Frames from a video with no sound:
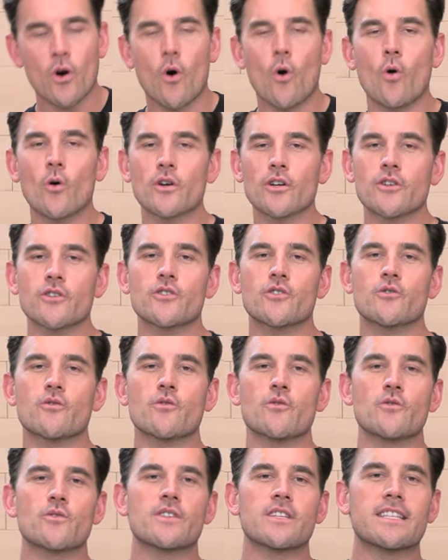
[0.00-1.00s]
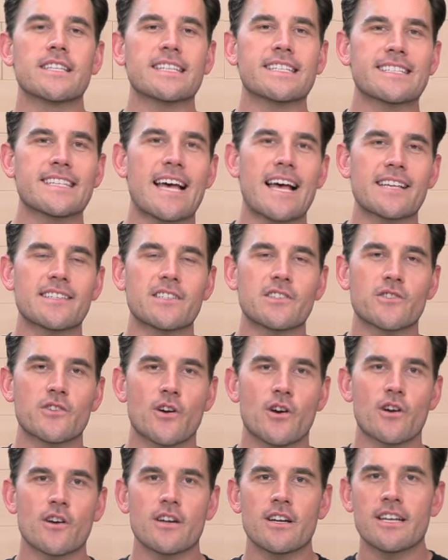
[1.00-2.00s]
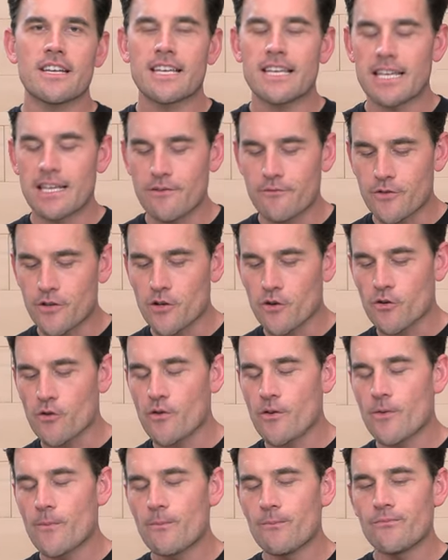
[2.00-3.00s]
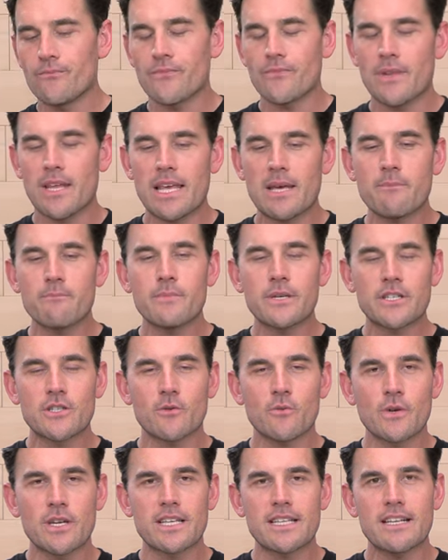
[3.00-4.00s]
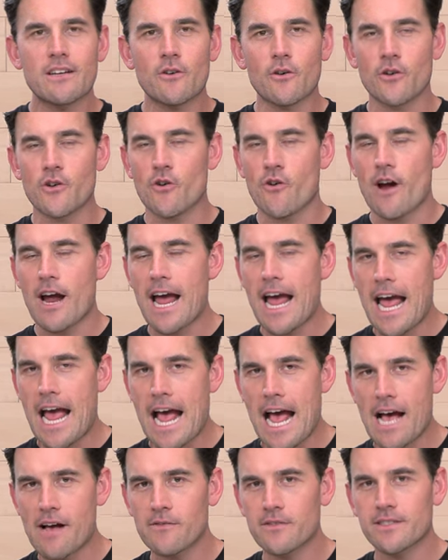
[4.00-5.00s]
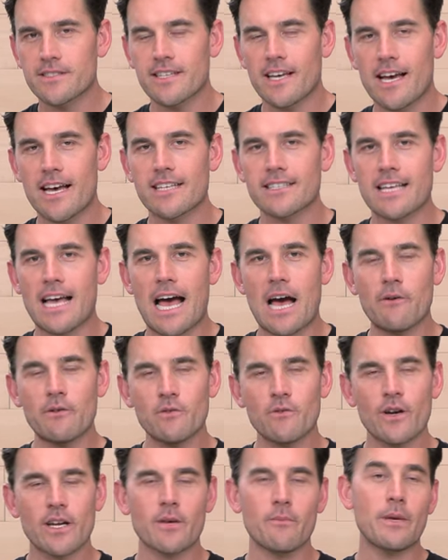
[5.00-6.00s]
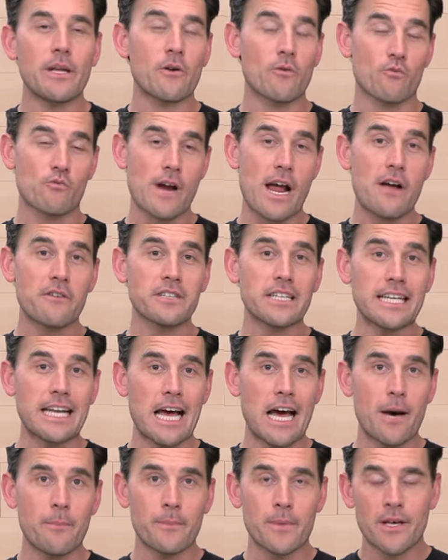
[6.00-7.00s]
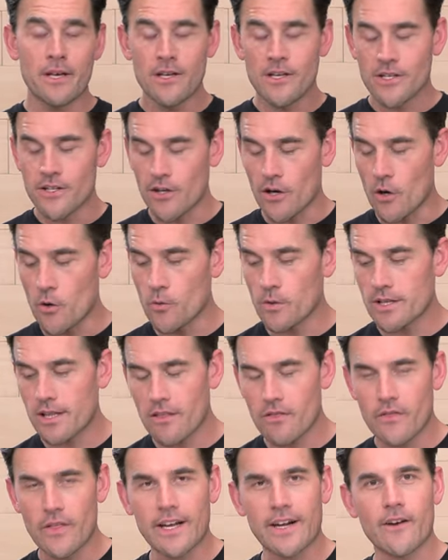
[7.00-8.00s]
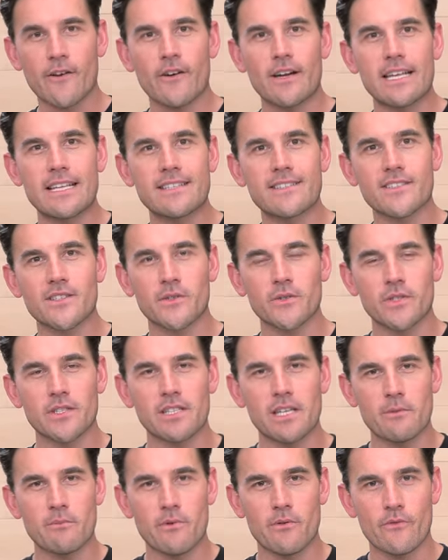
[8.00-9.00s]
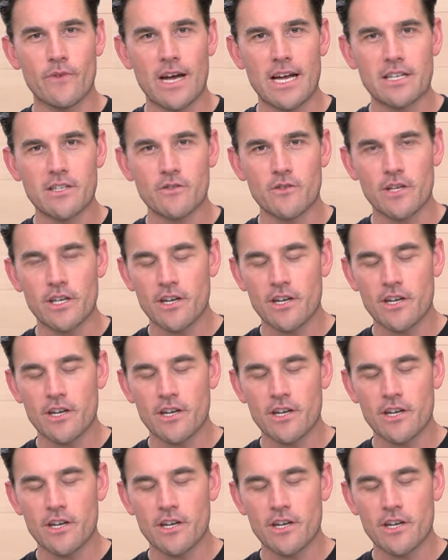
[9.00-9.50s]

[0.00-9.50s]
order true to the sizing chart. If you're in between or you're a half size, I would recommend rounding up, go with the thicker insole that they provide you